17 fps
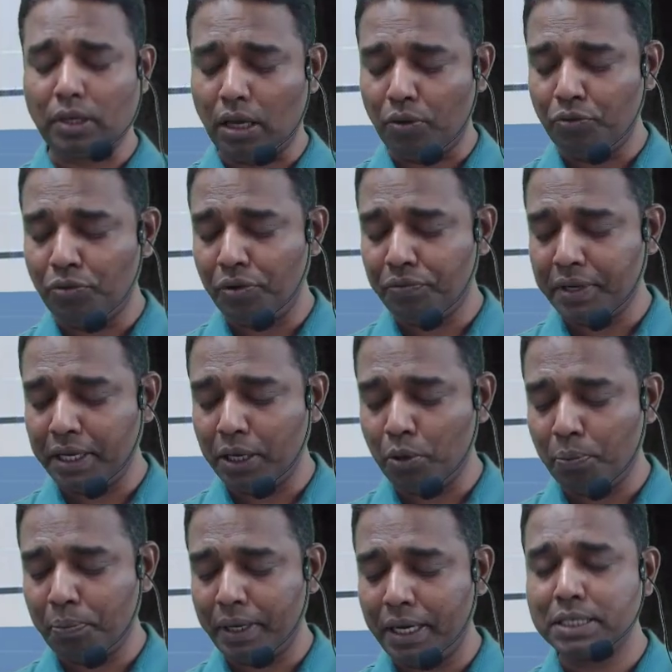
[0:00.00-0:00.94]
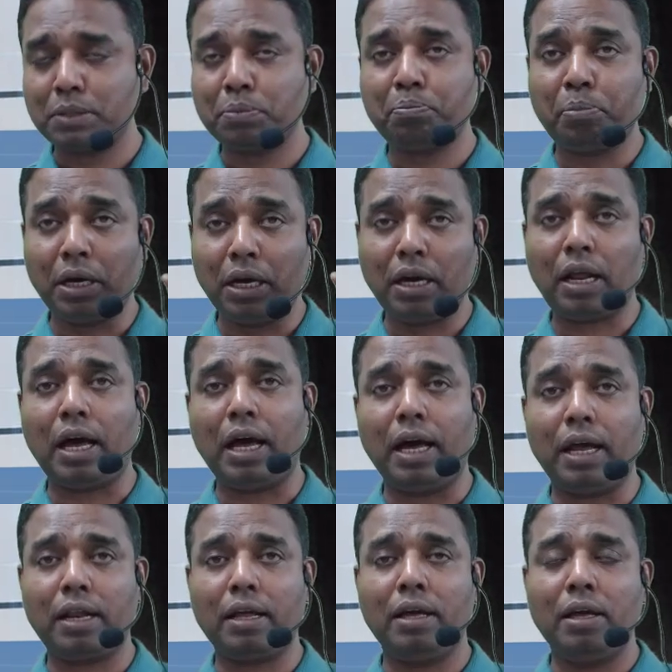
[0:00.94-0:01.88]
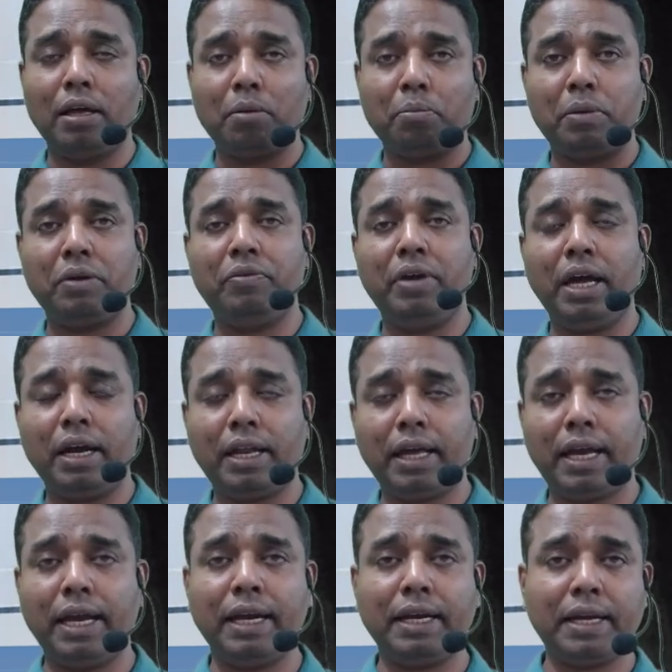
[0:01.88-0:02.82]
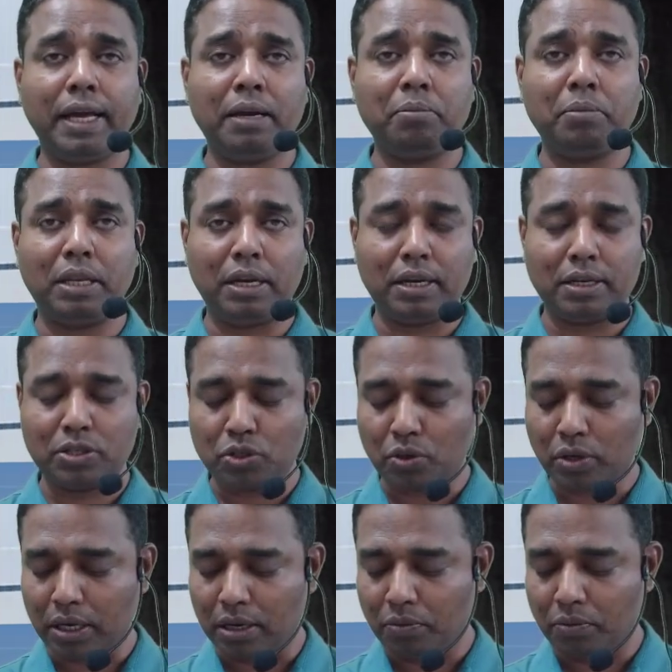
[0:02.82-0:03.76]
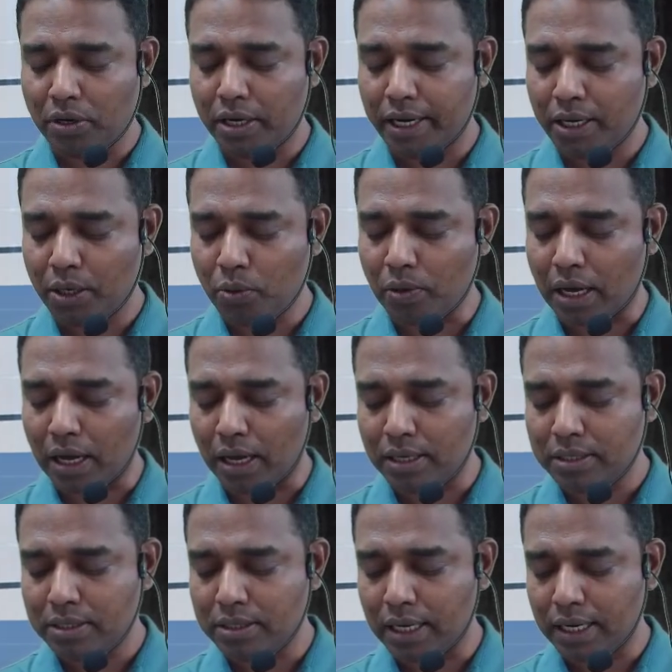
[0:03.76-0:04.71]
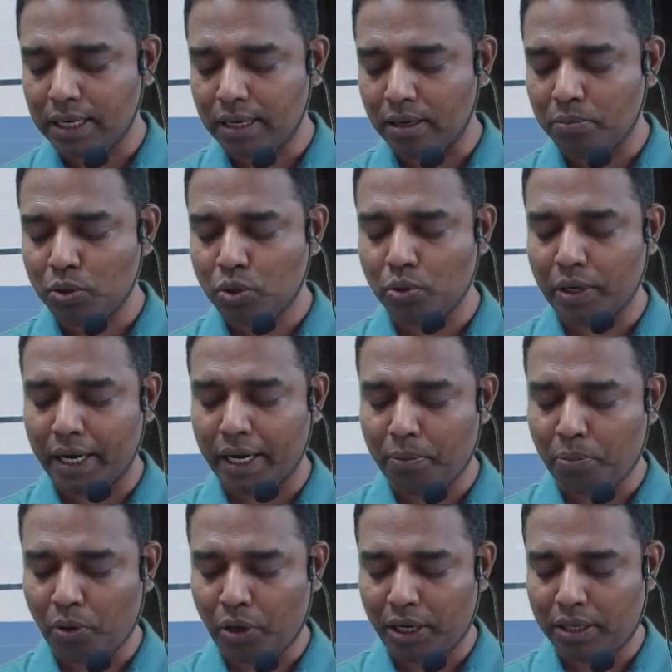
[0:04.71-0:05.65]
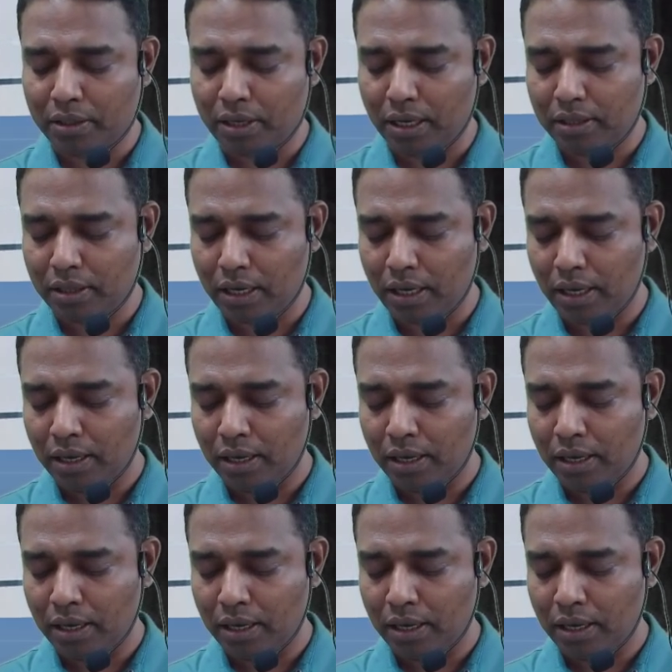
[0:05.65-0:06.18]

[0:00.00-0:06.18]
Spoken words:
50 rupees per hour. But we are taking 10 minutes, so convert into hours, that comes to 8.33,